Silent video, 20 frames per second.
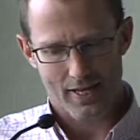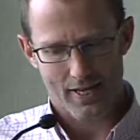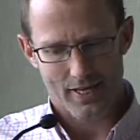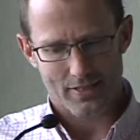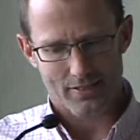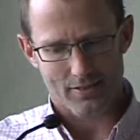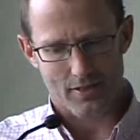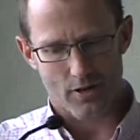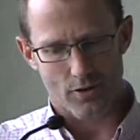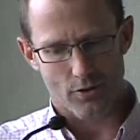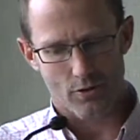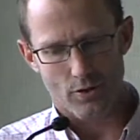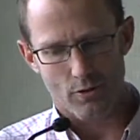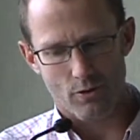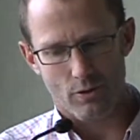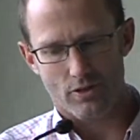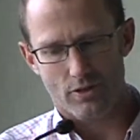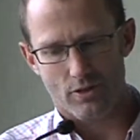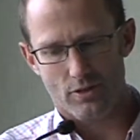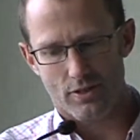so
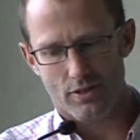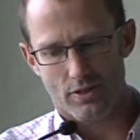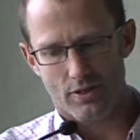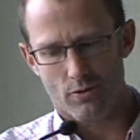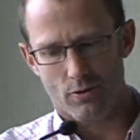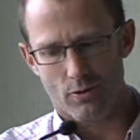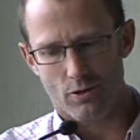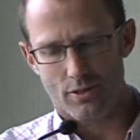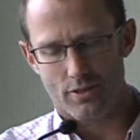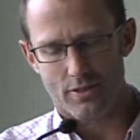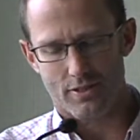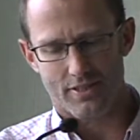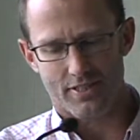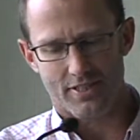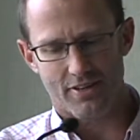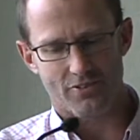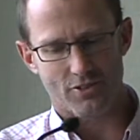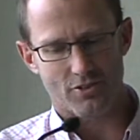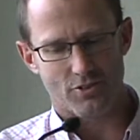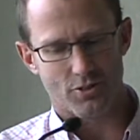there are
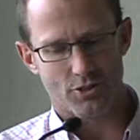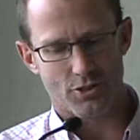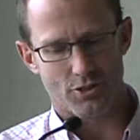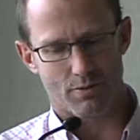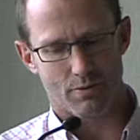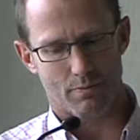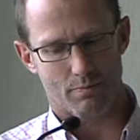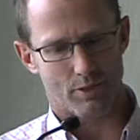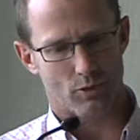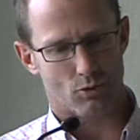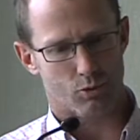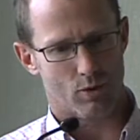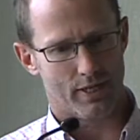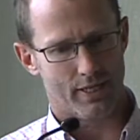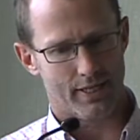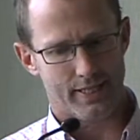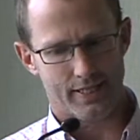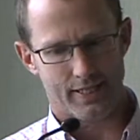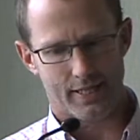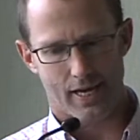differences
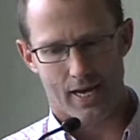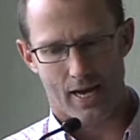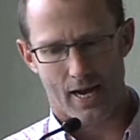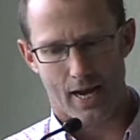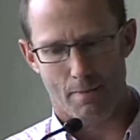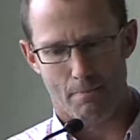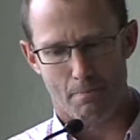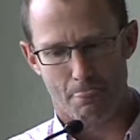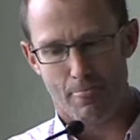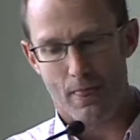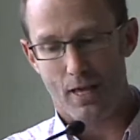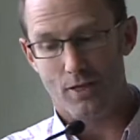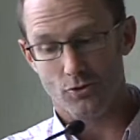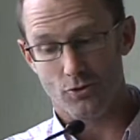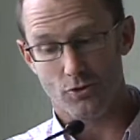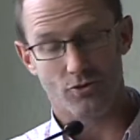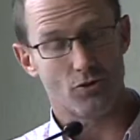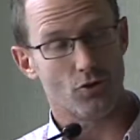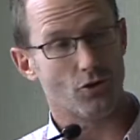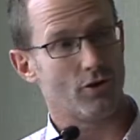between sort
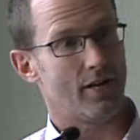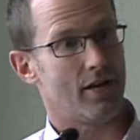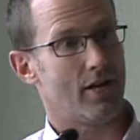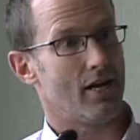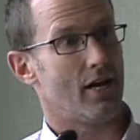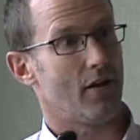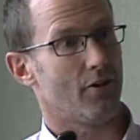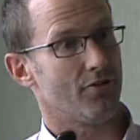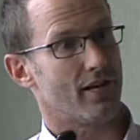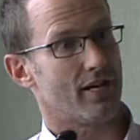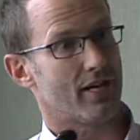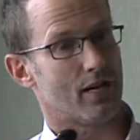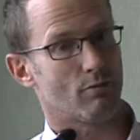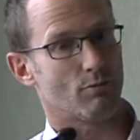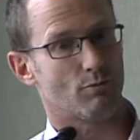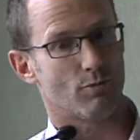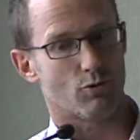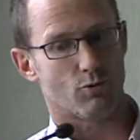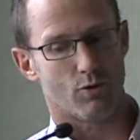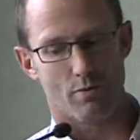of certain health outcomes
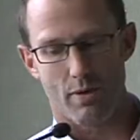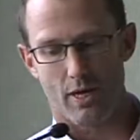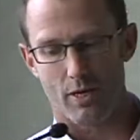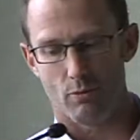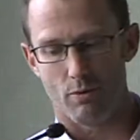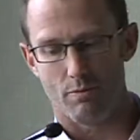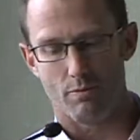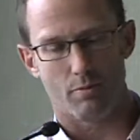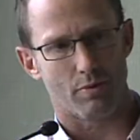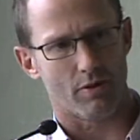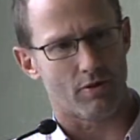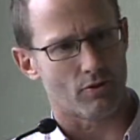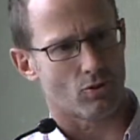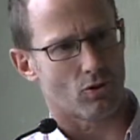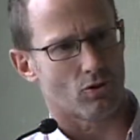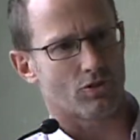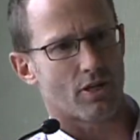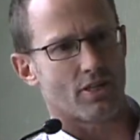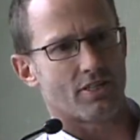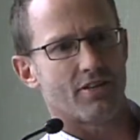between men and women, but there's
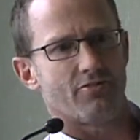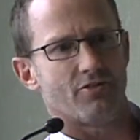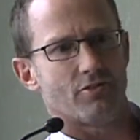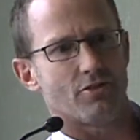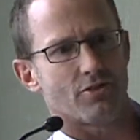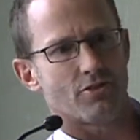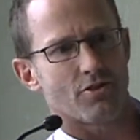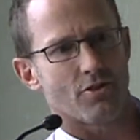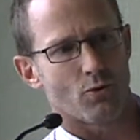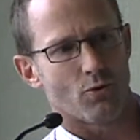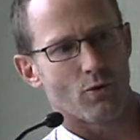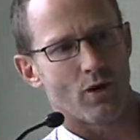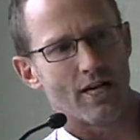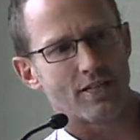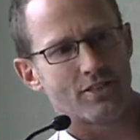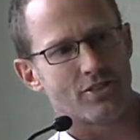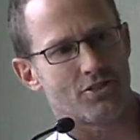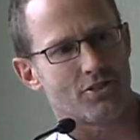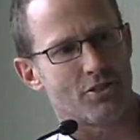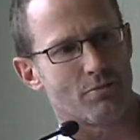also differences in the
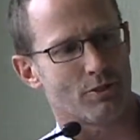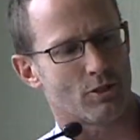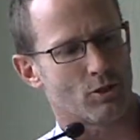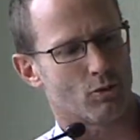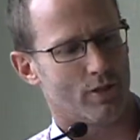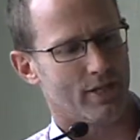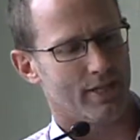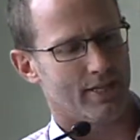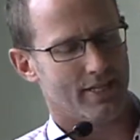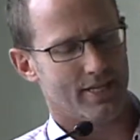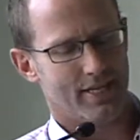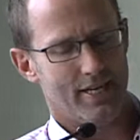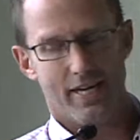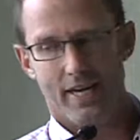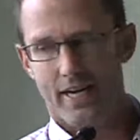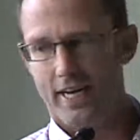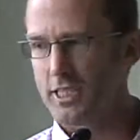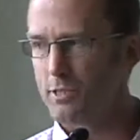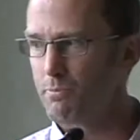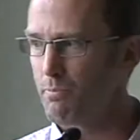relationship between
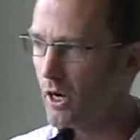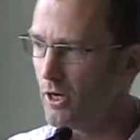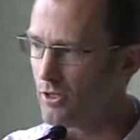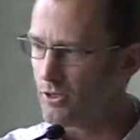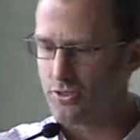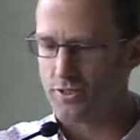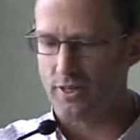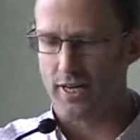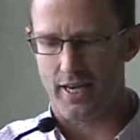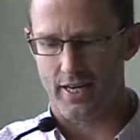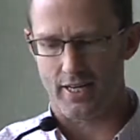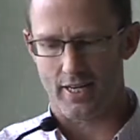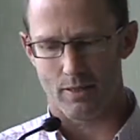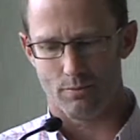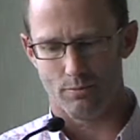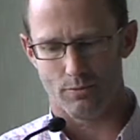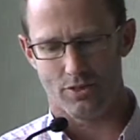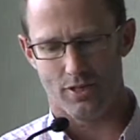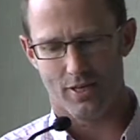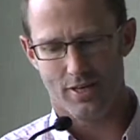exposures and
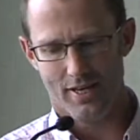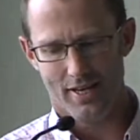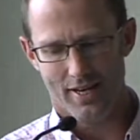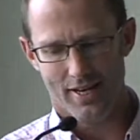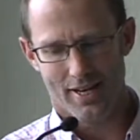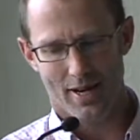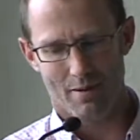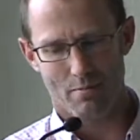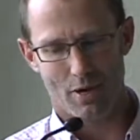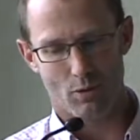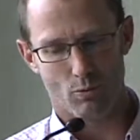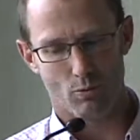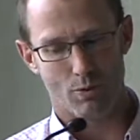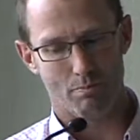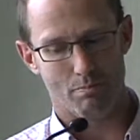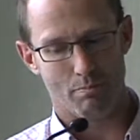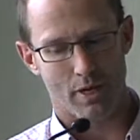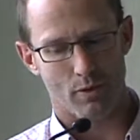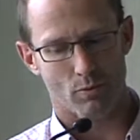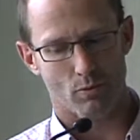outcomes among
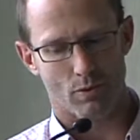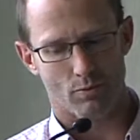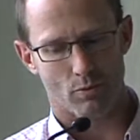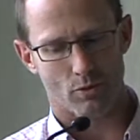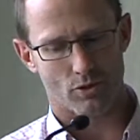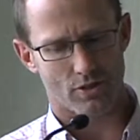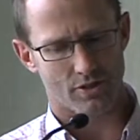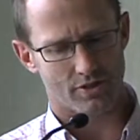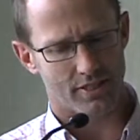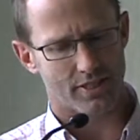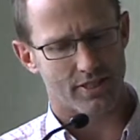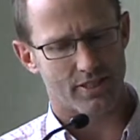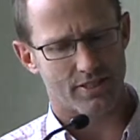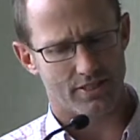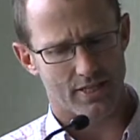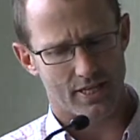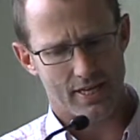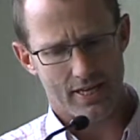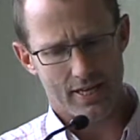men and women, which I think is